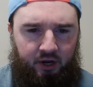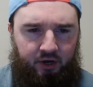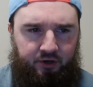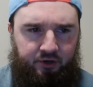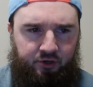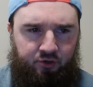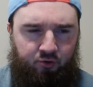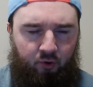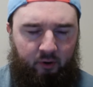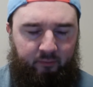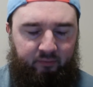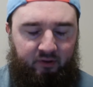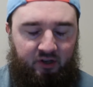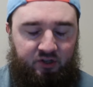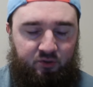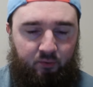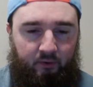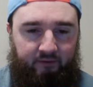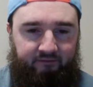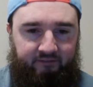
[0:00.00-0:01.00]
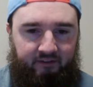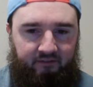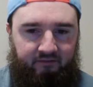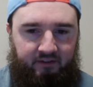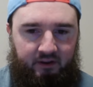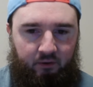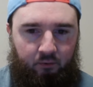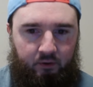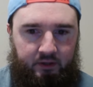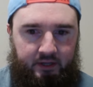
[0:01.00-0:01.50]
Detroit plus
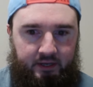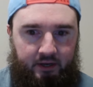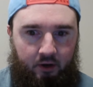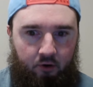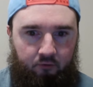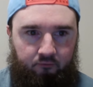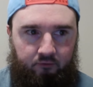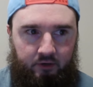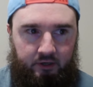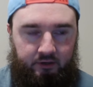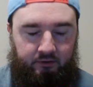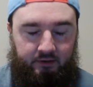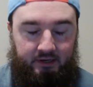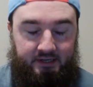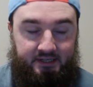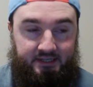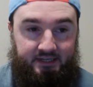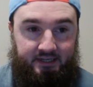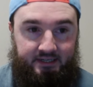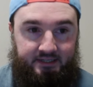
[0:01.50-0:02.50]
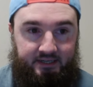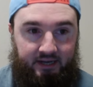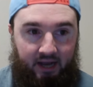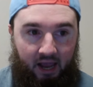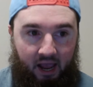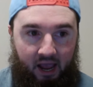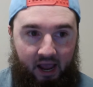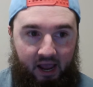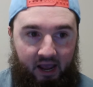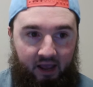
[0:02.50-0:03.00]
150 with the over-under at
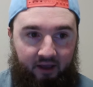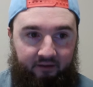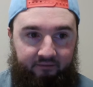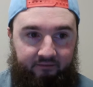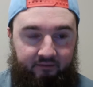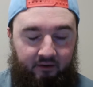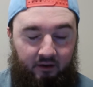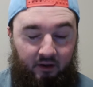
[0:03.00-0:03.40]
6.5.